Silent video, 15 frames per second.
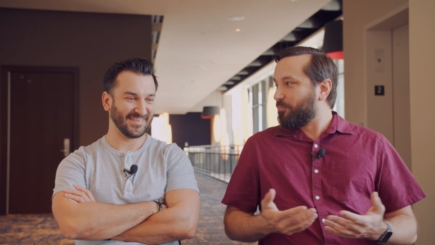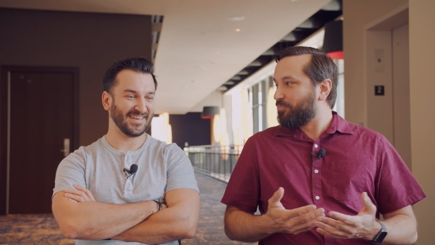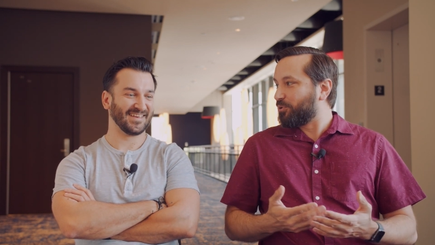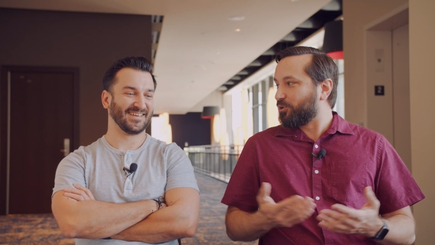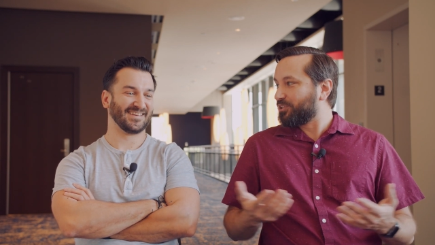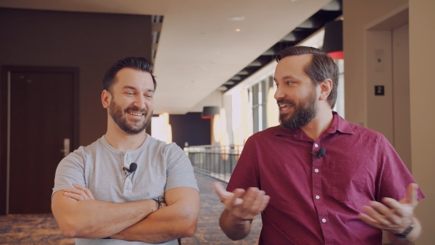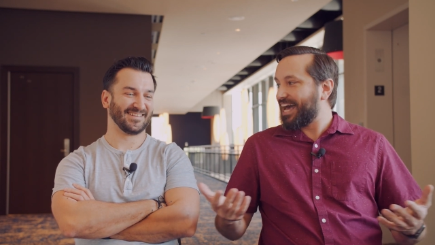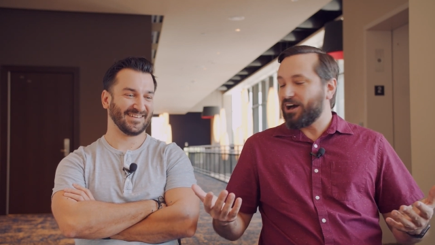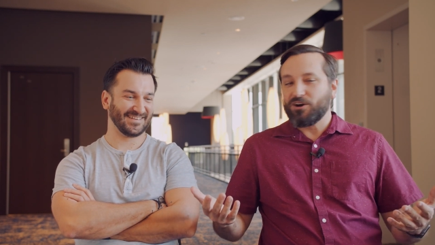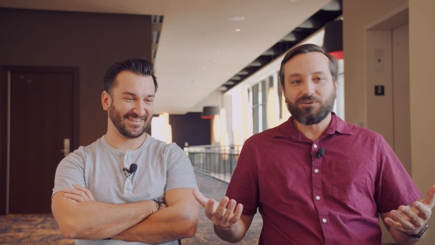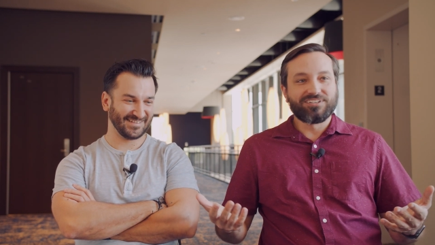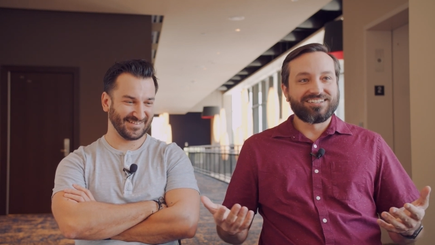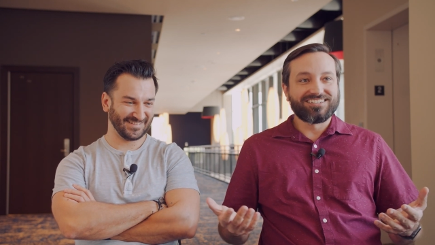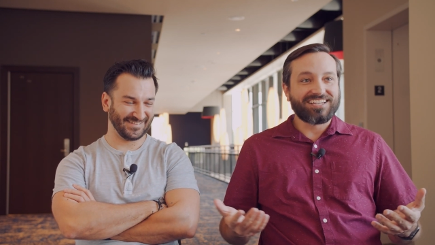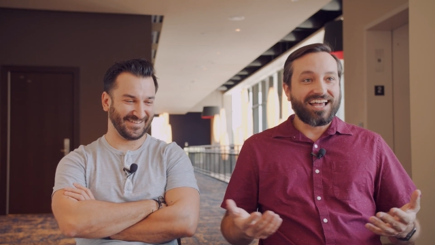Speaker 1: pulled
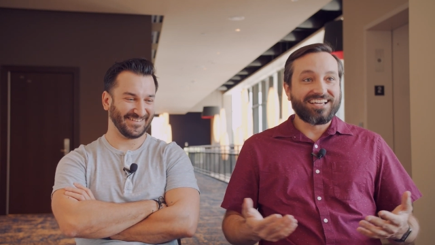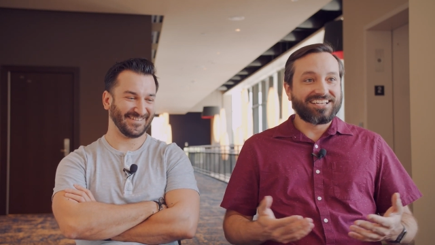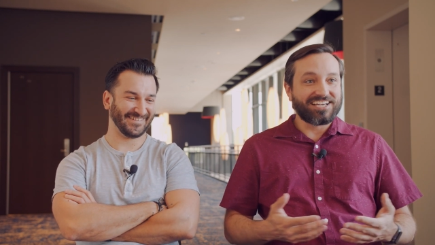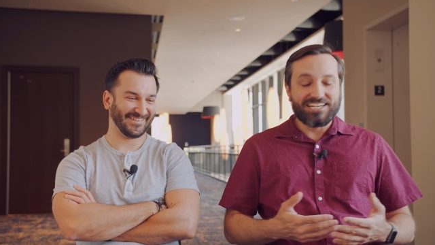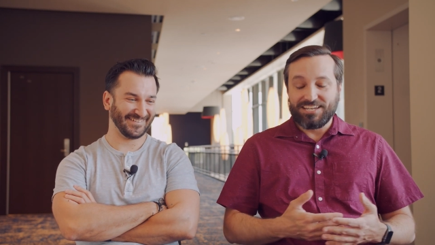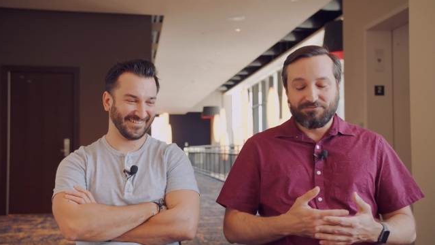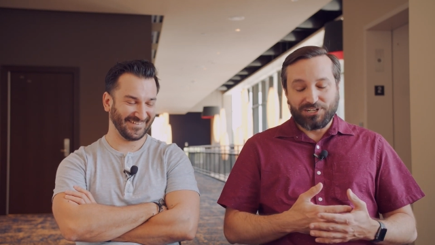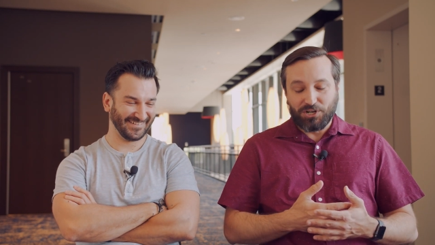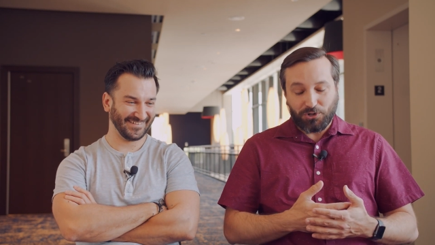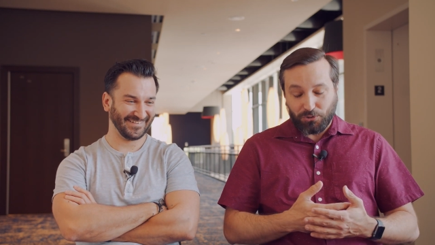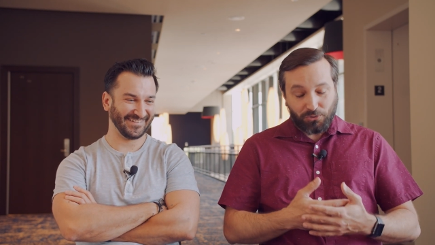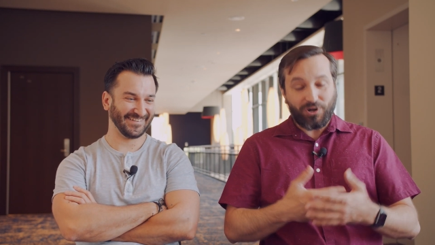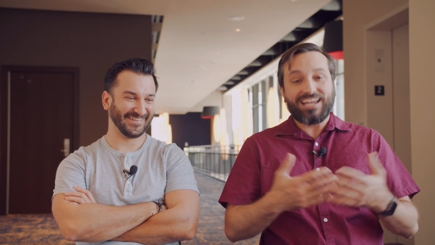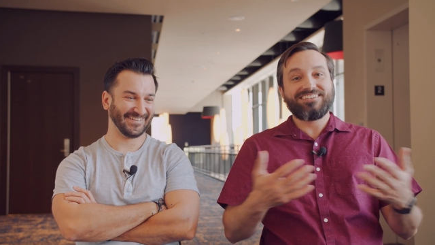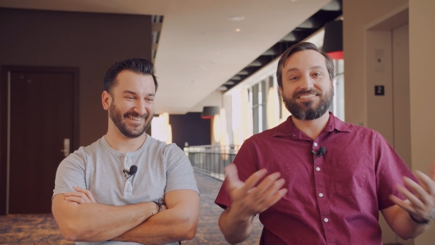out like an even
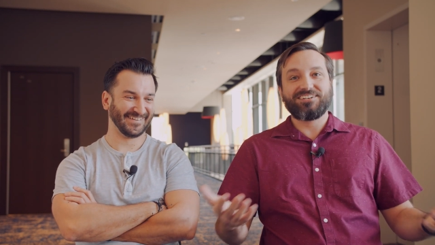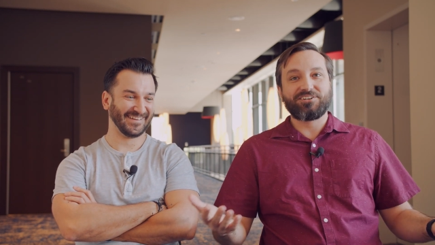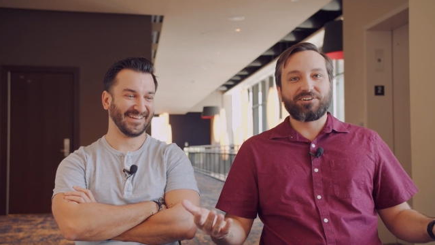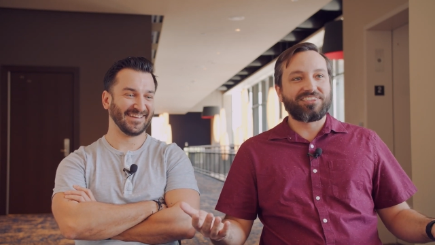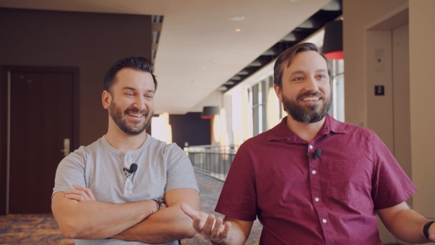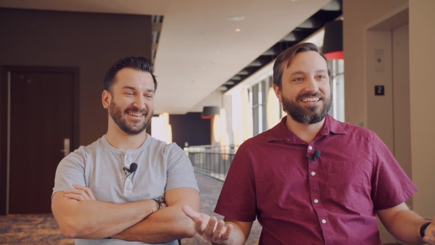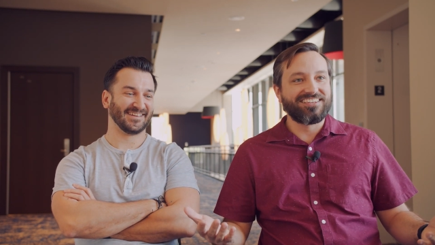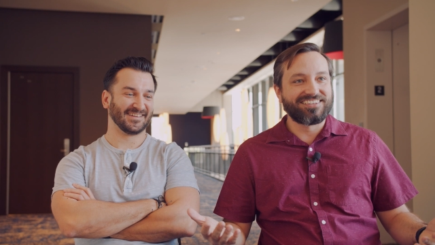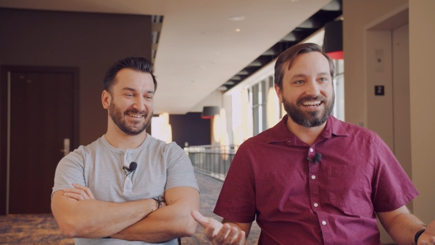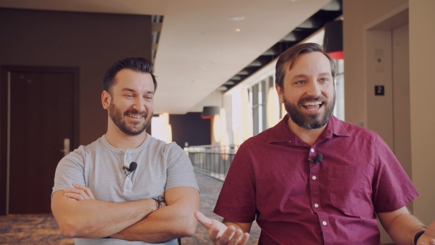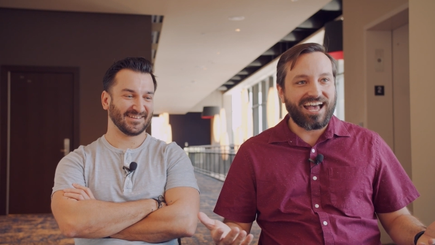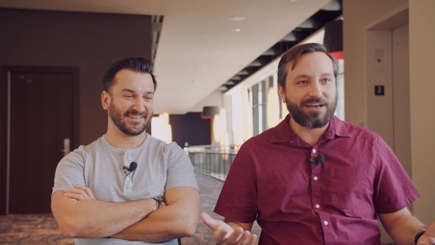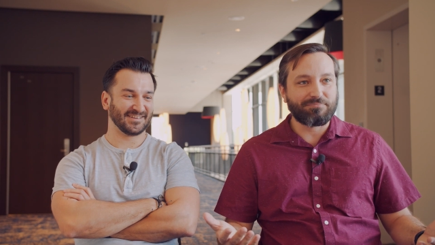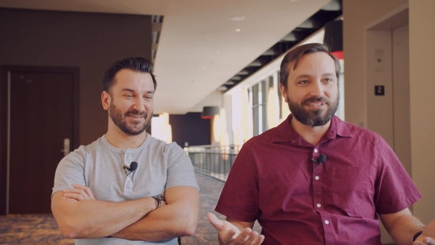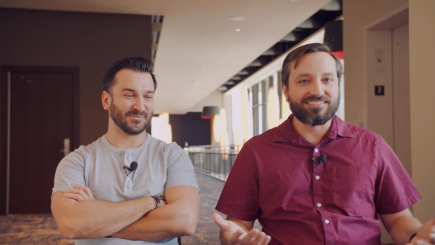crazier thing that
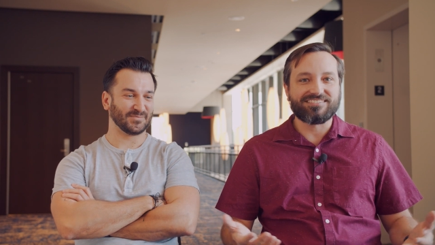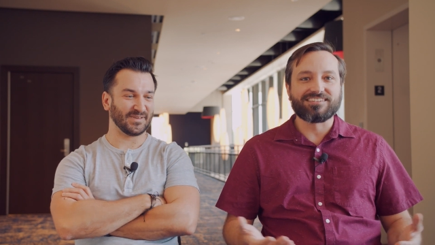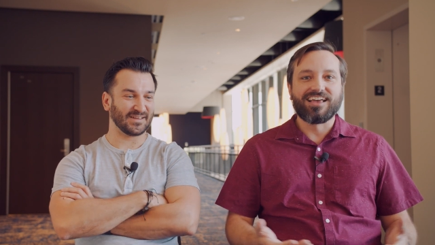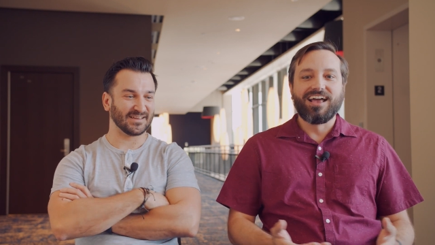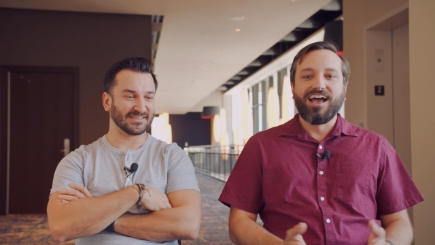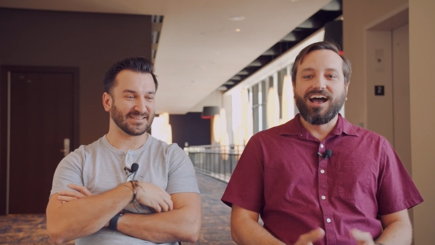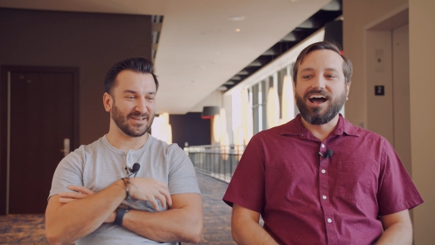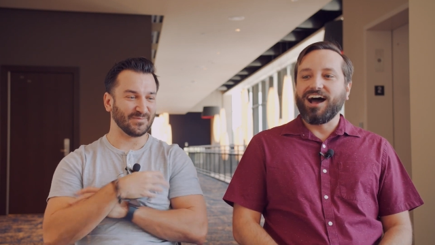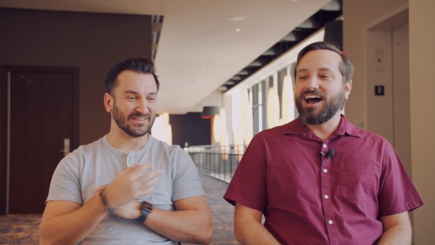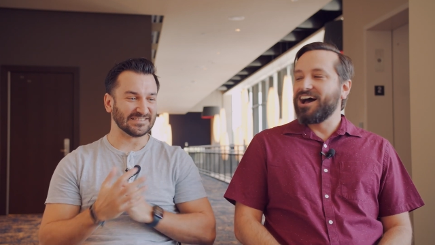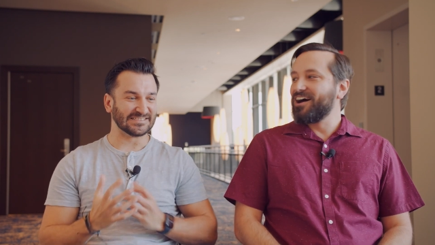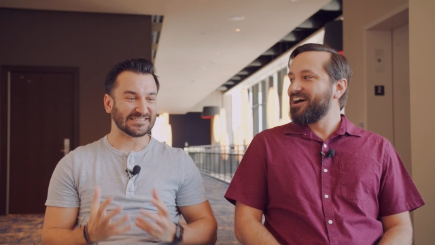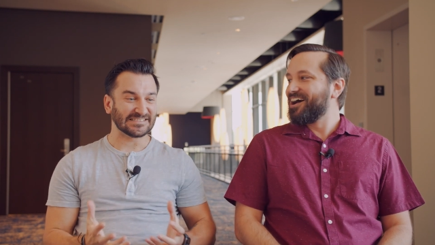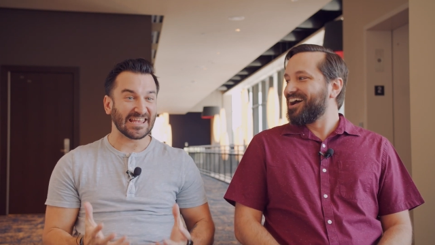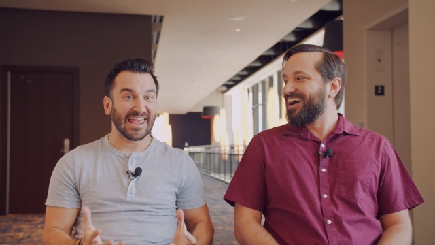happens. Because I'm
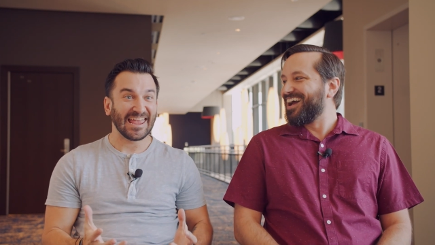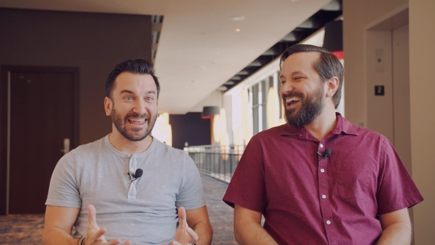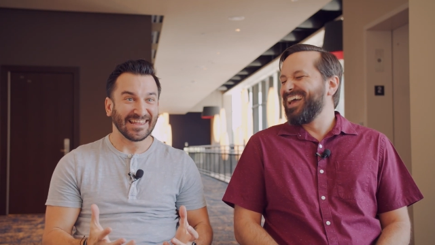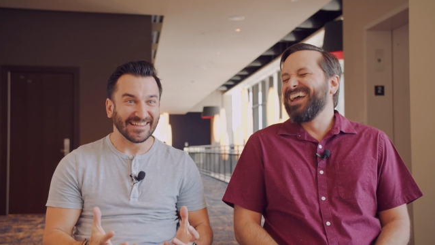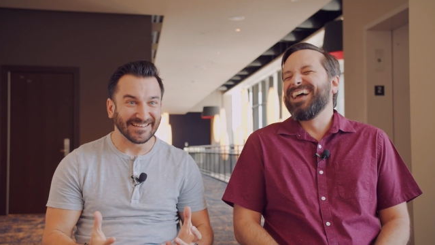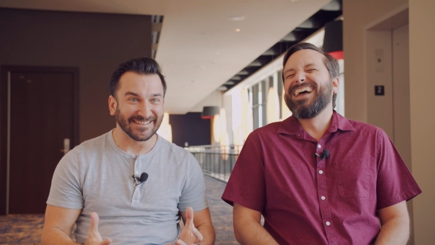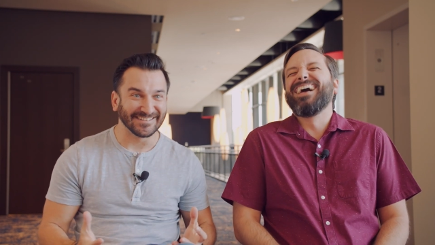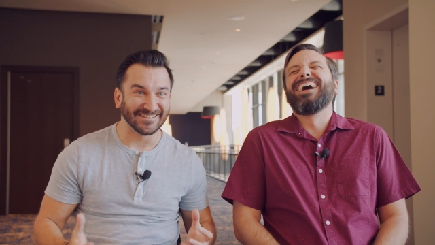uh, insane.